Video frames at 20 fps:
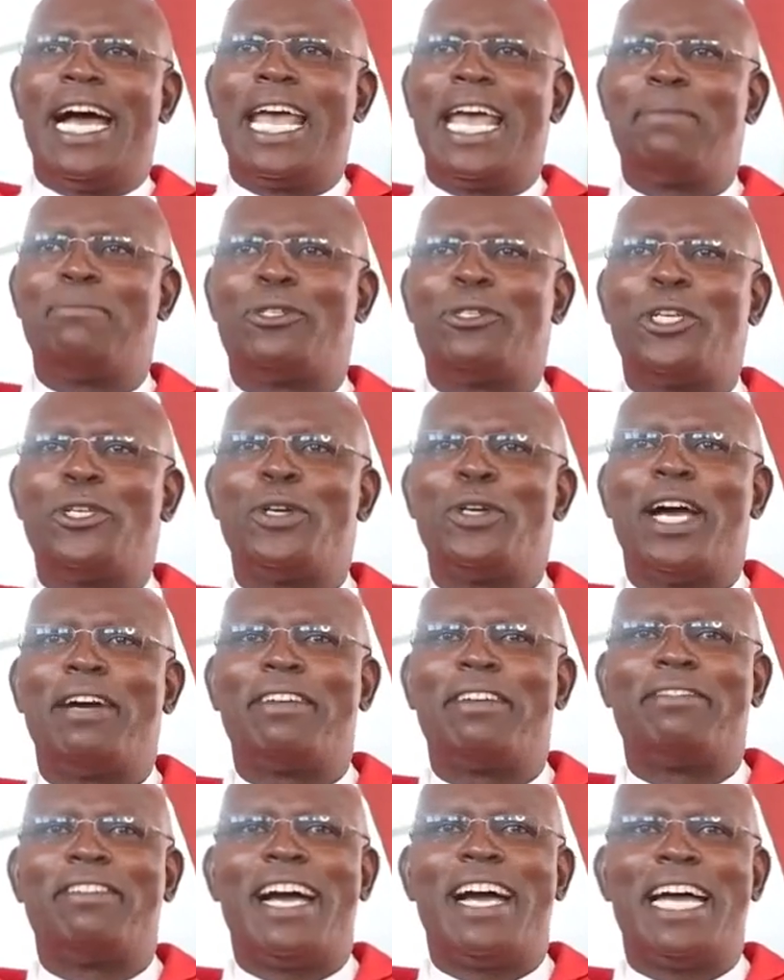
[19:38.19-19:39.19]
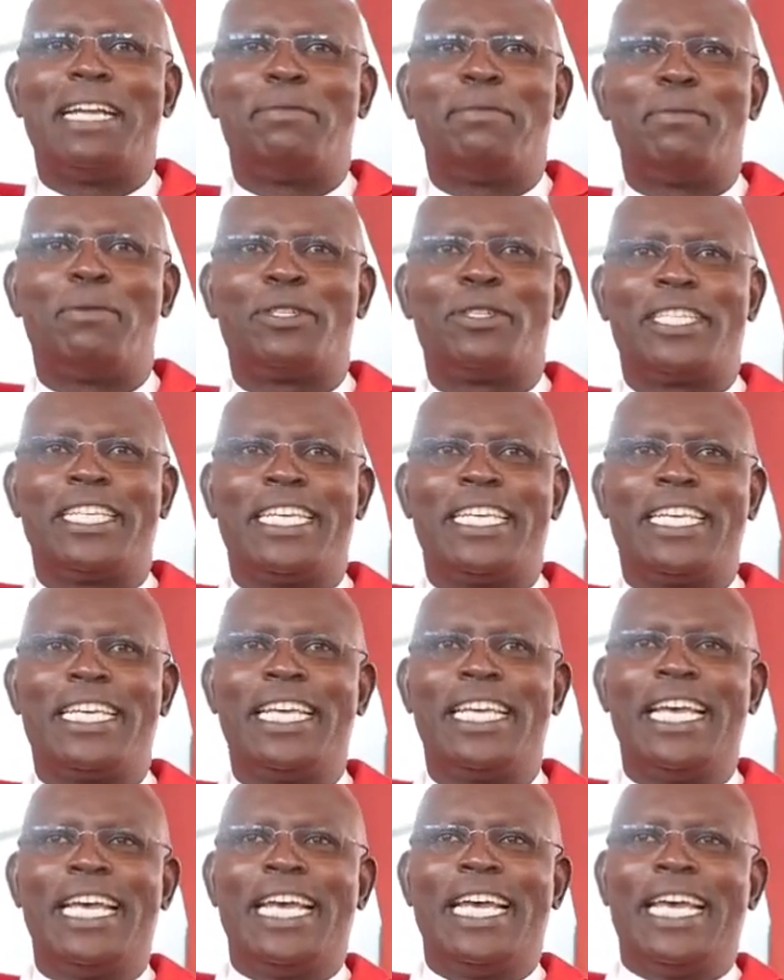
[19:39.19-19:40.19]
I am sure you have ever heard people
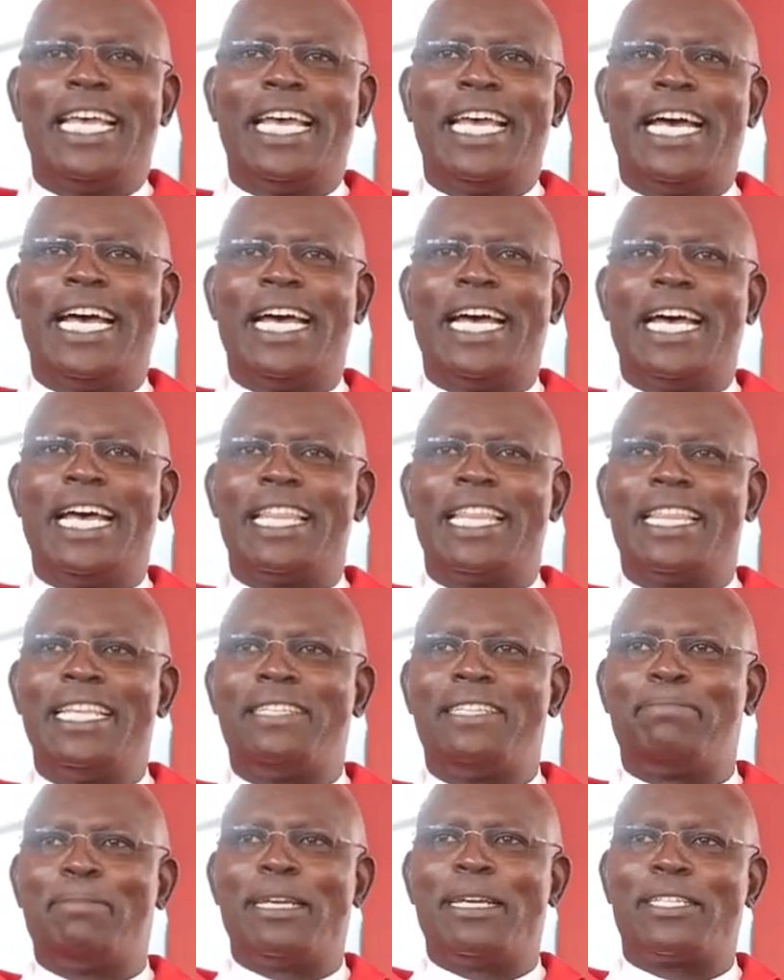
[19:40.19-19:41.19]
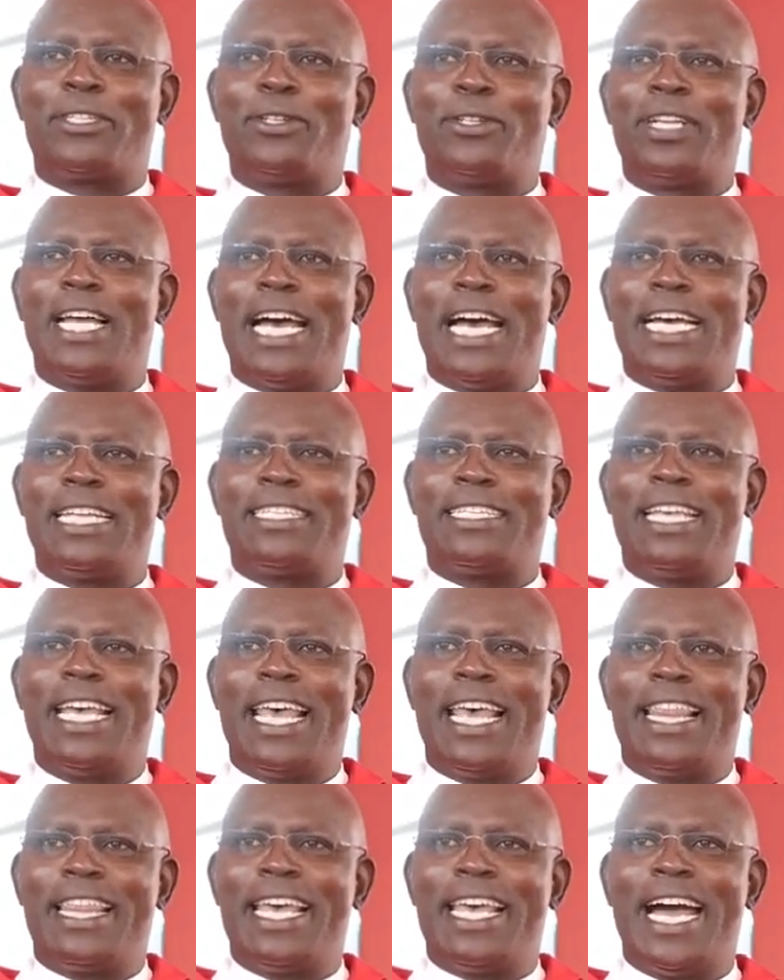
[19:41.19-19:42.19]
say, uh, this person has
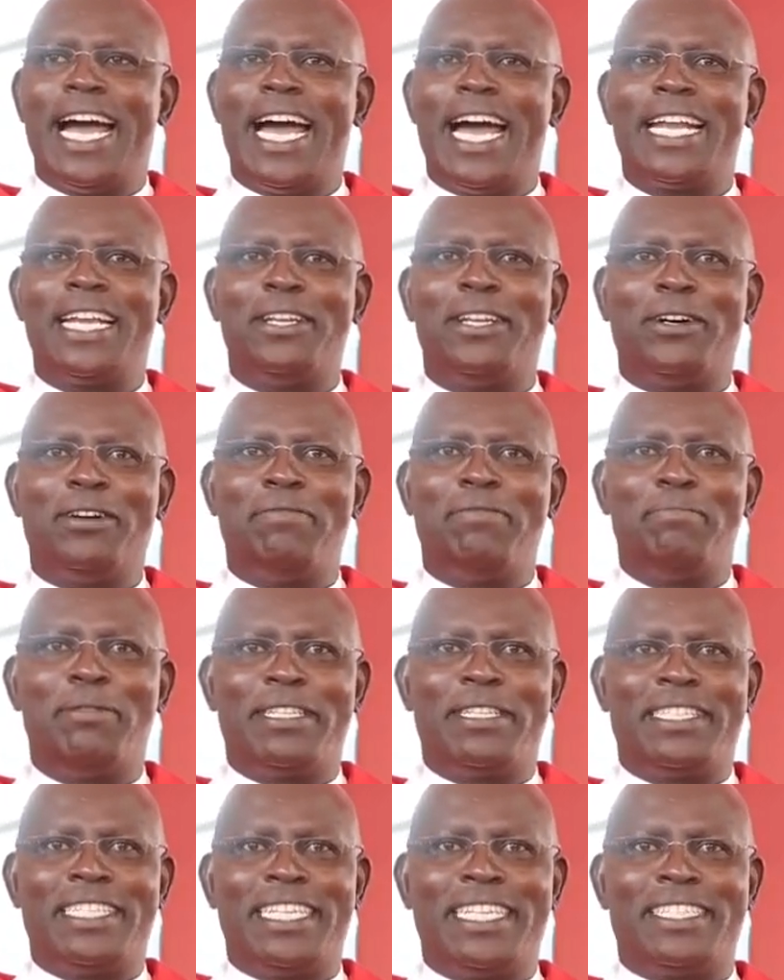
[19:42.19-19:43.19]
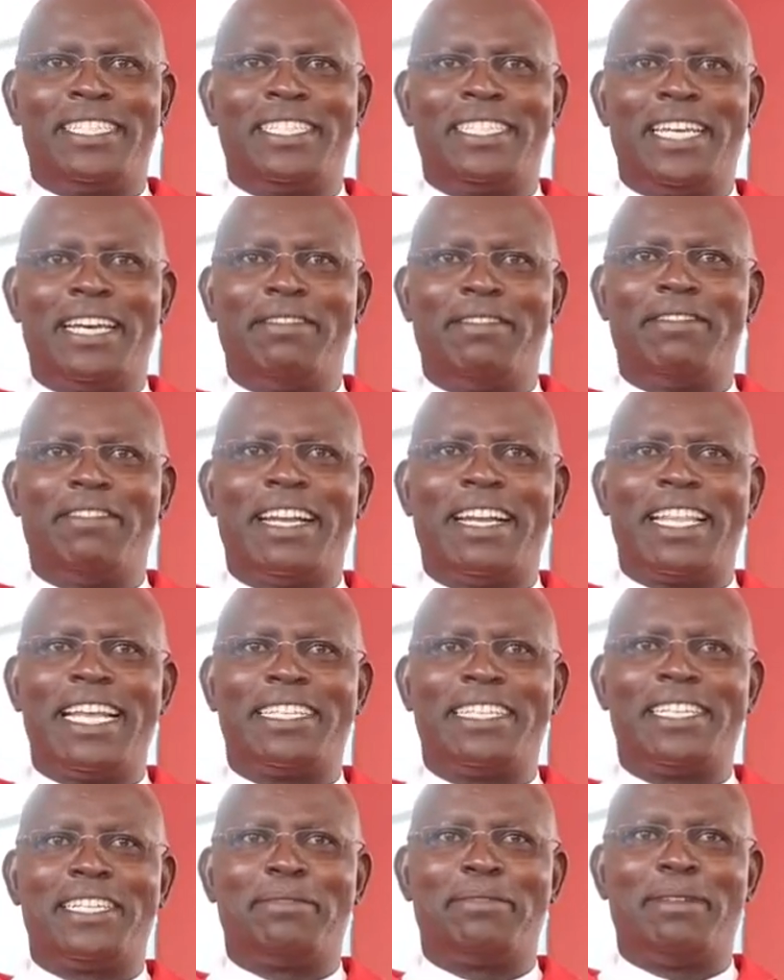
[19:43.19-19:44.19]
the hand of business. Have you ever heard
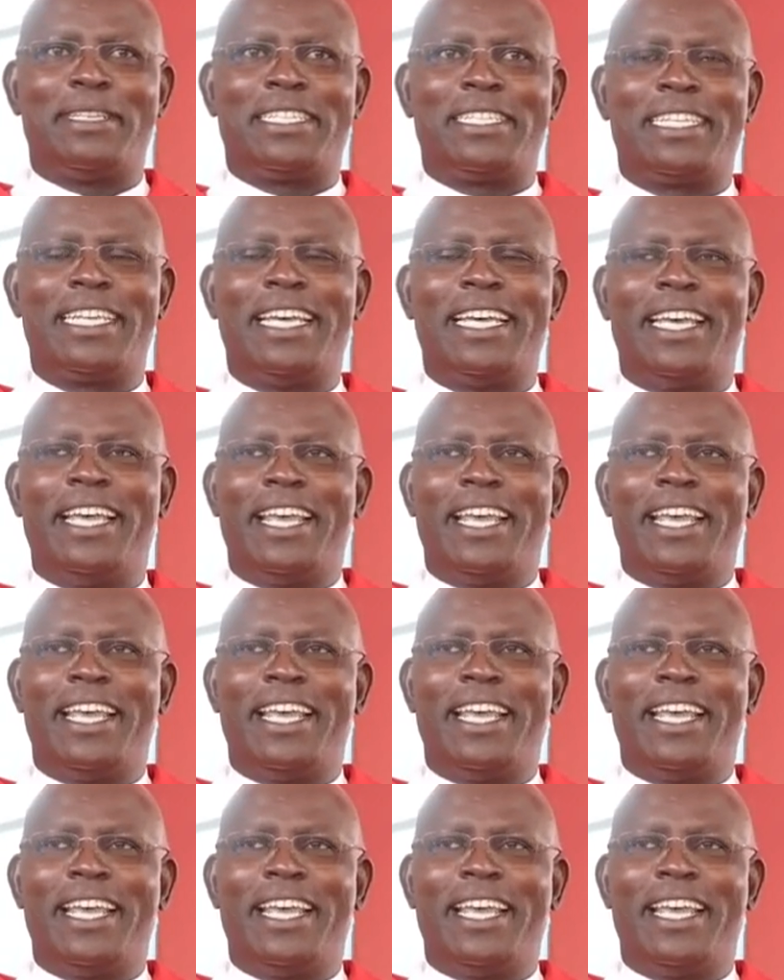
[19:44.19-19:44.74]
that statement?